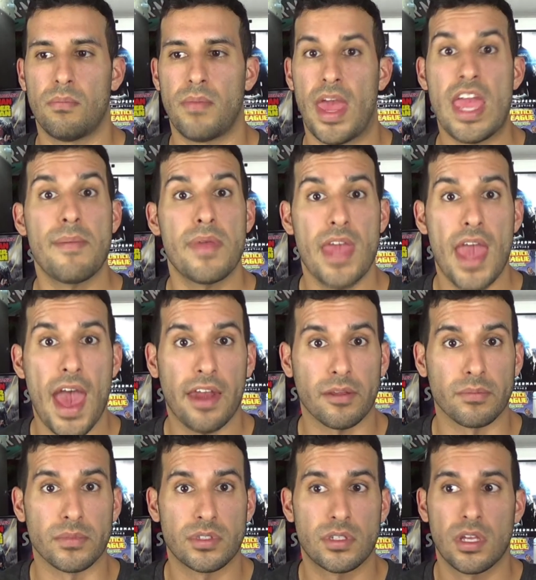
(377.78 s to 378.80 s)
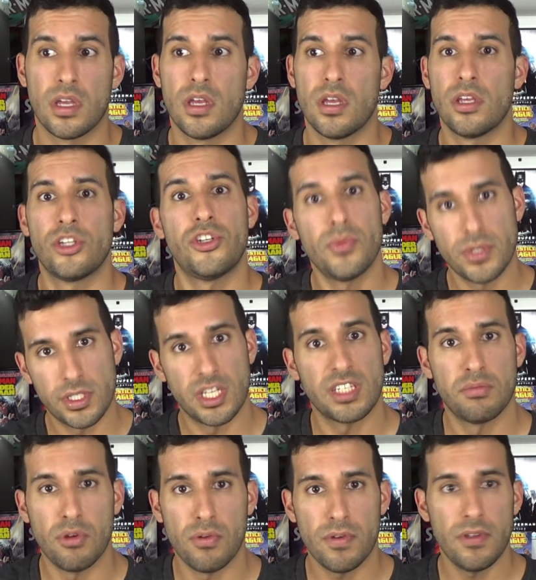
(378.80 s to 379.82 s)
Amy Adams. She was in
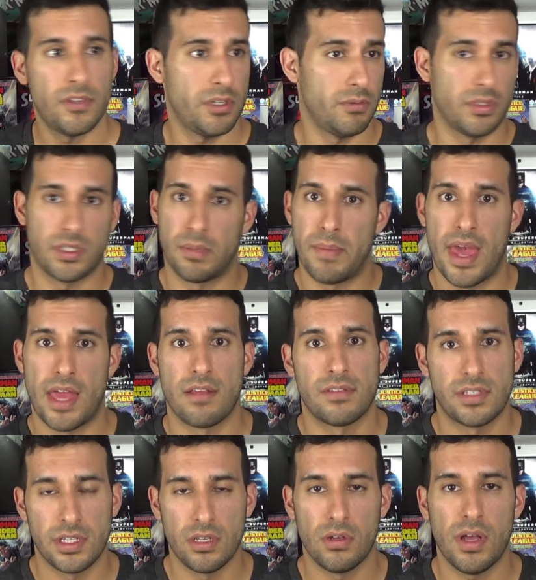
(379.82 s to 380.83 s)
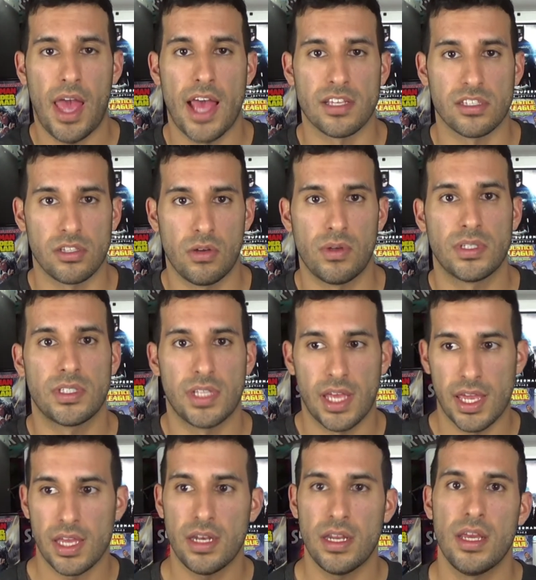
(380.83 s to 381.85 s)
this movie. She was in Man of Steel as Lois
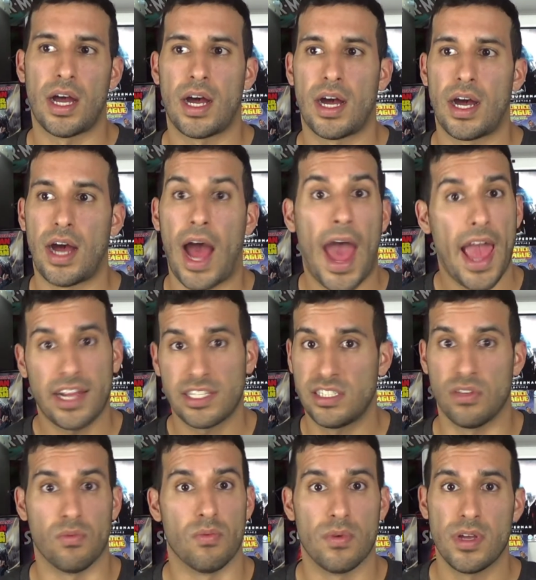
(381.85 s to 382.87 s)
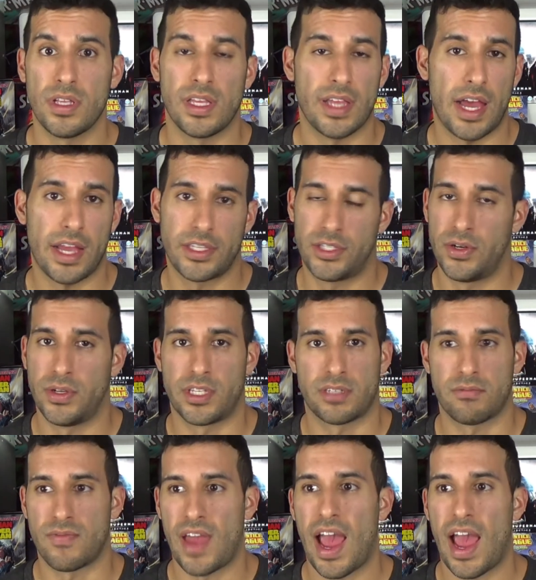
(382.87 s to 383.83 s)
Lane. I actually really liked her in this movie.